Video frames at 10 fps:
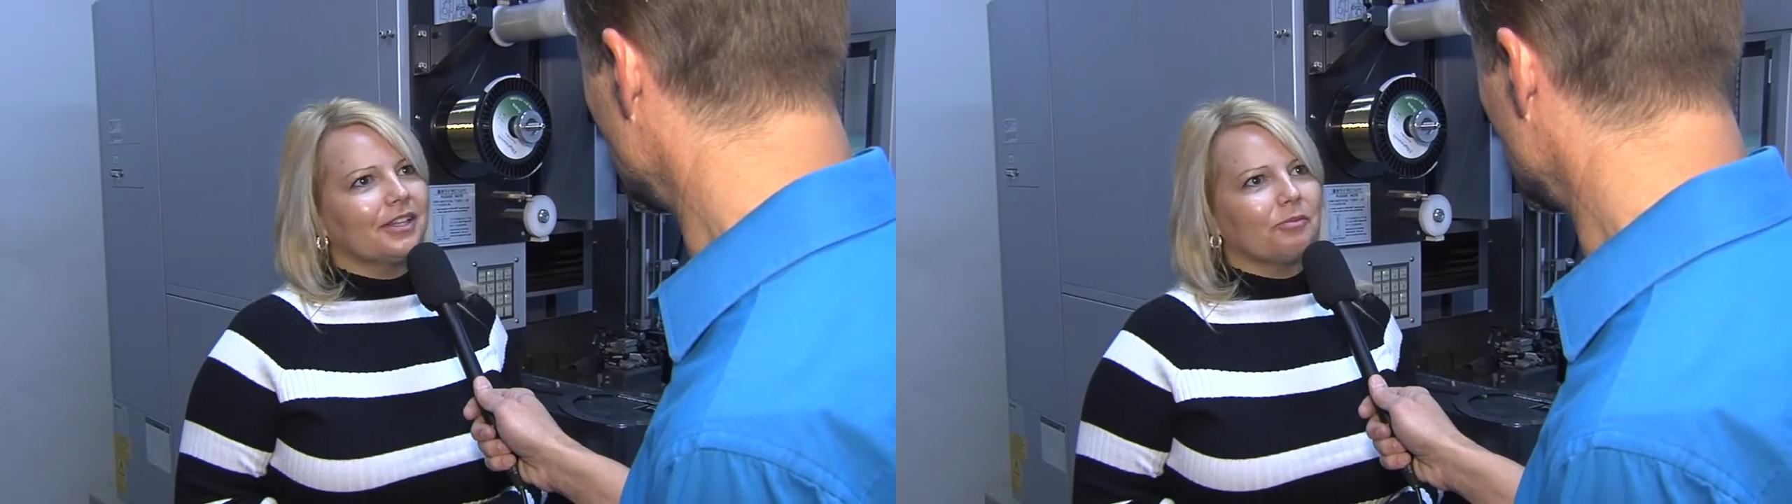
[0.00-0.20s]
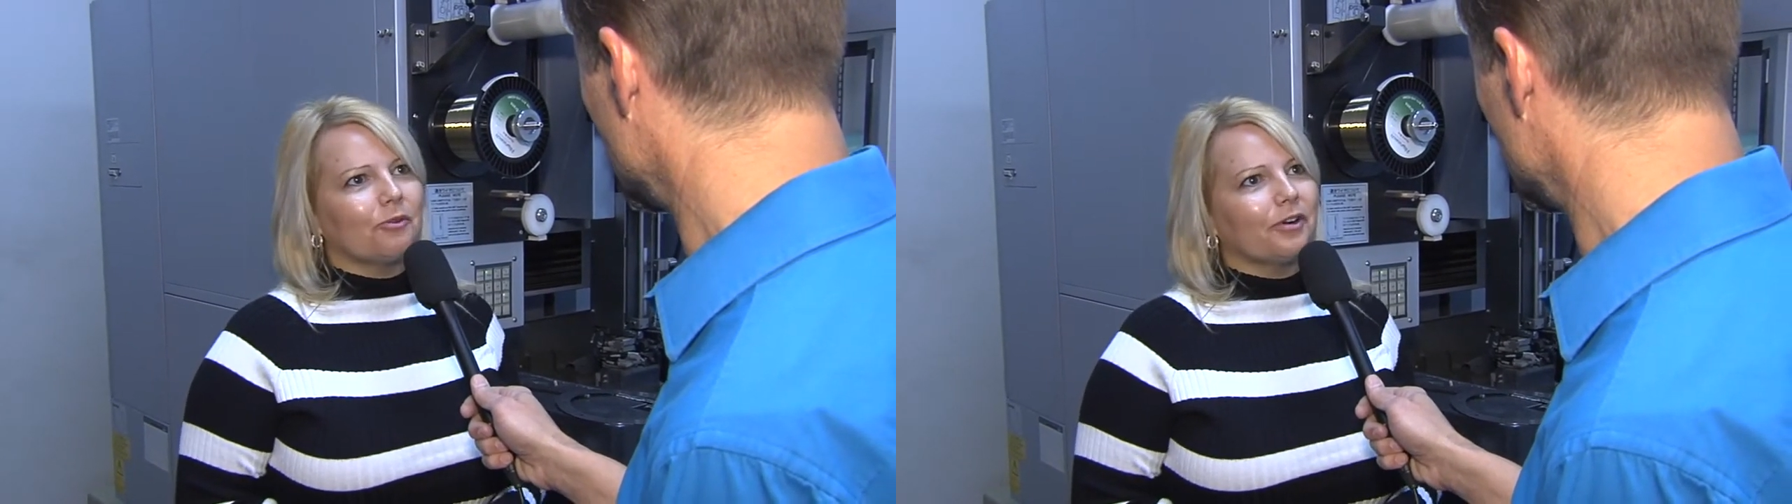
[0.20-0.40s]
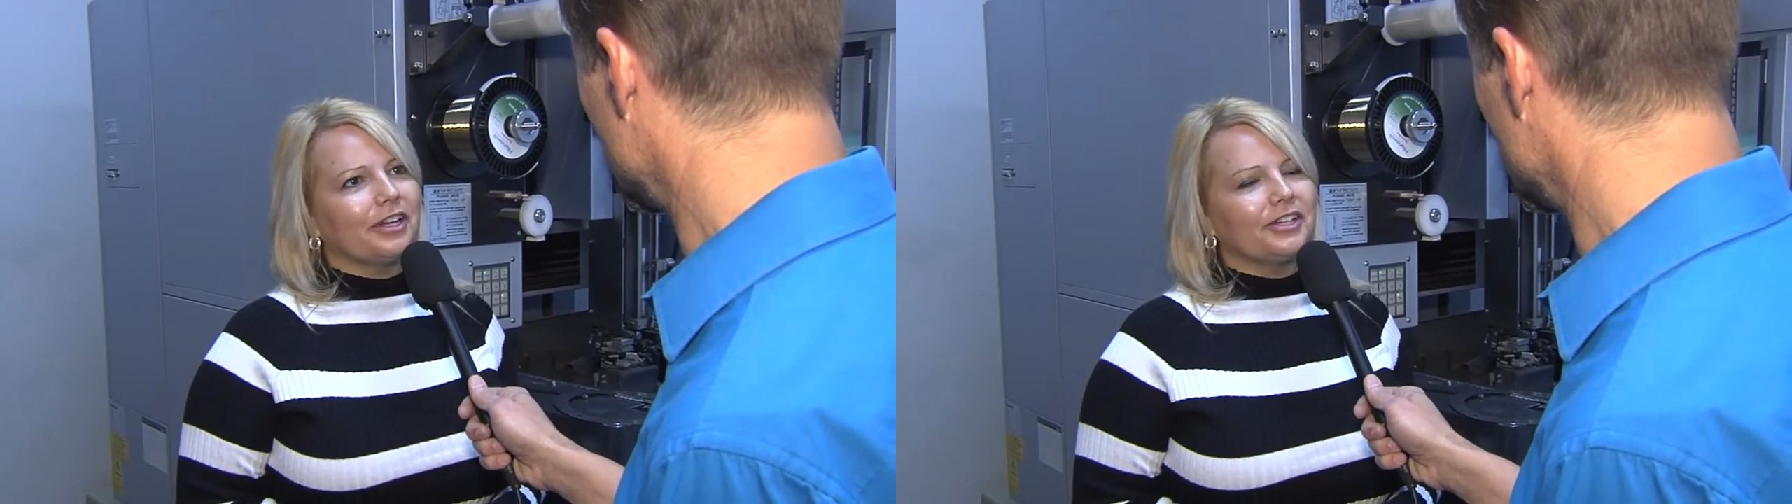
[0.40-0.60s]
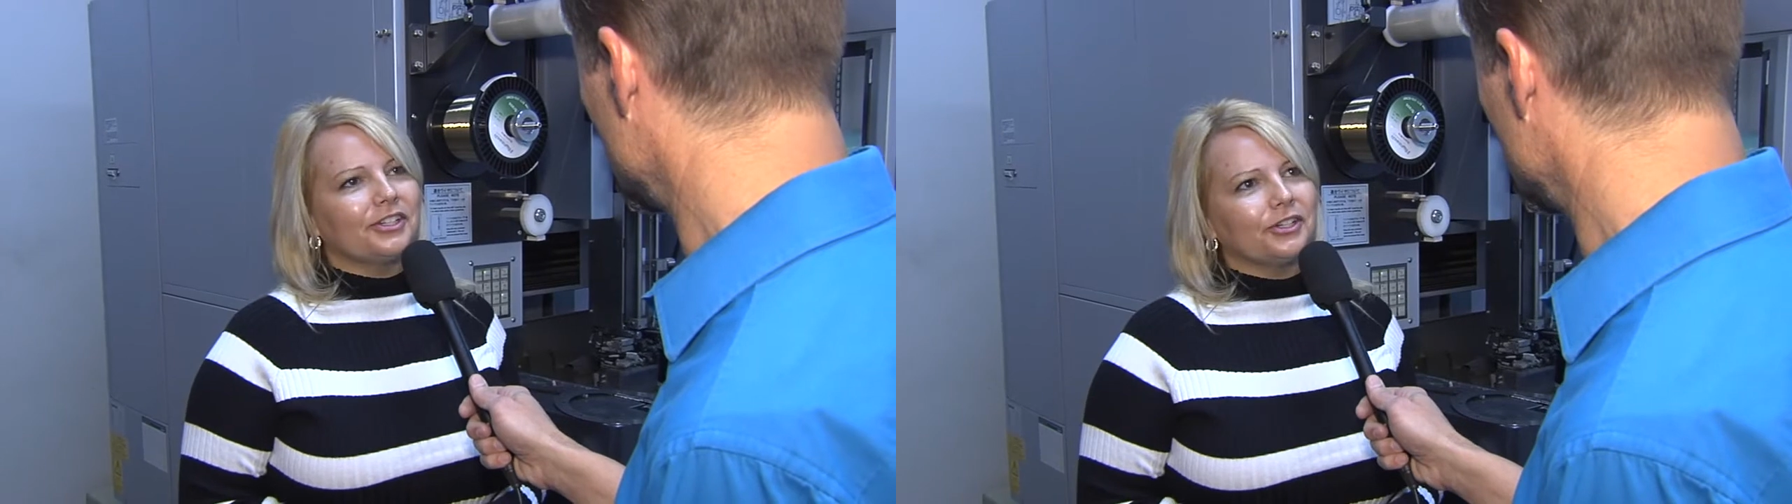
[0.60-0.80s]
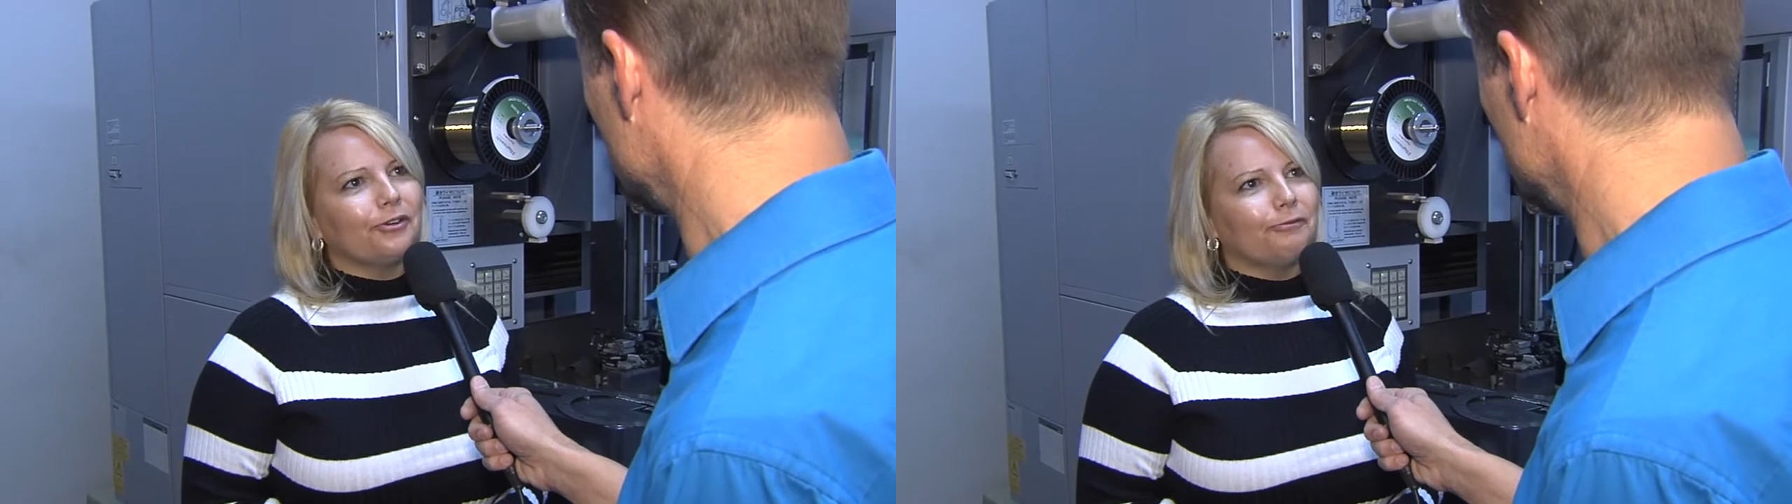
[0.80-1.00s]
in the morning
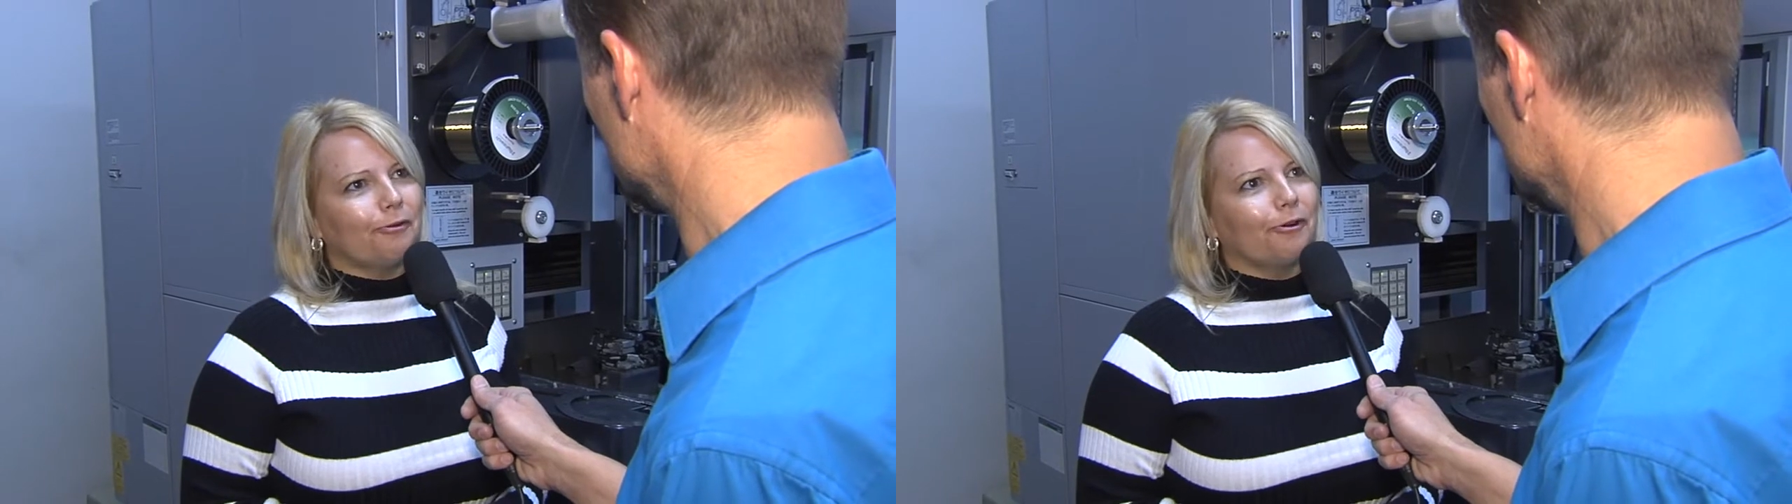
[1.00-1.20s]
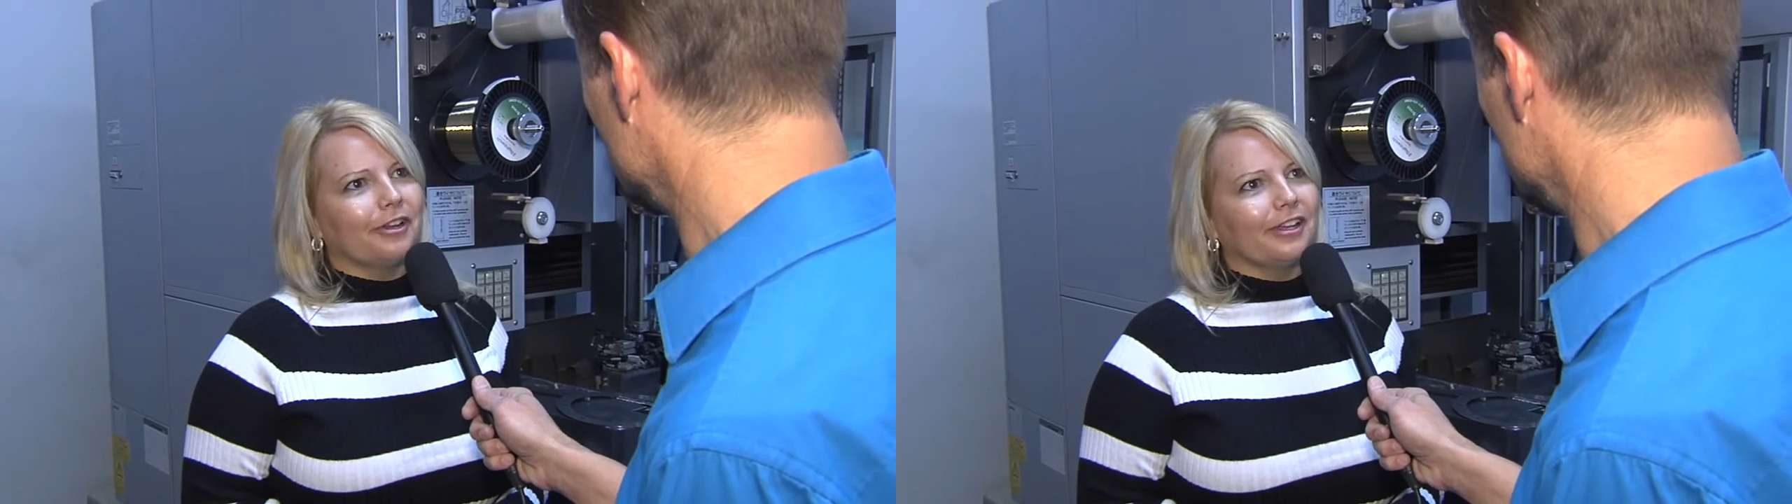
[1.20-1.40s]
till 4